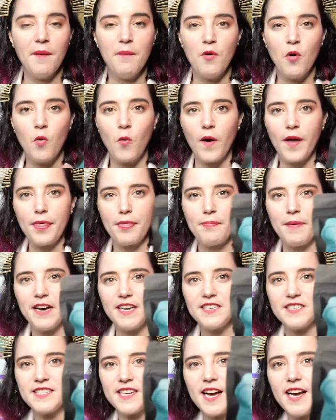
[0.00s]
with my
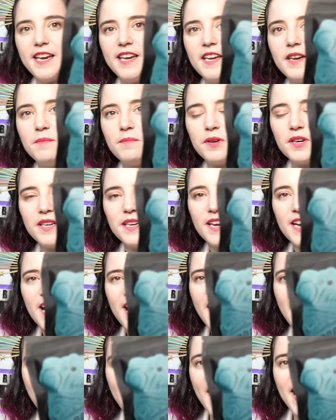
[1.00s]
design input,
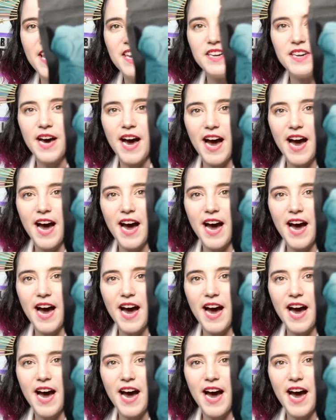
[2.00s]
and